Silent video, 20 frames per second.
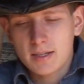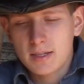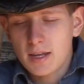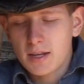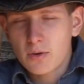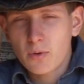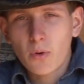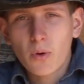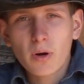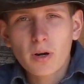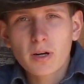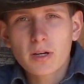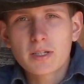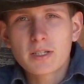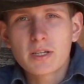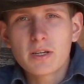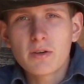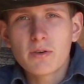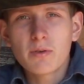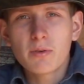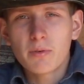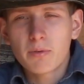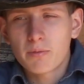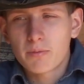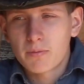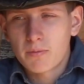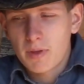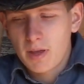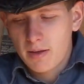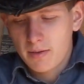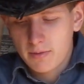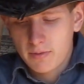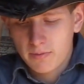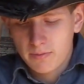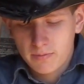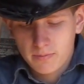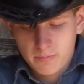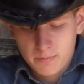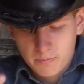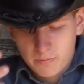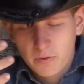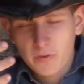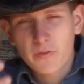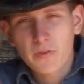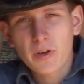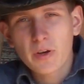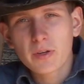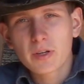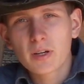in order to fulfill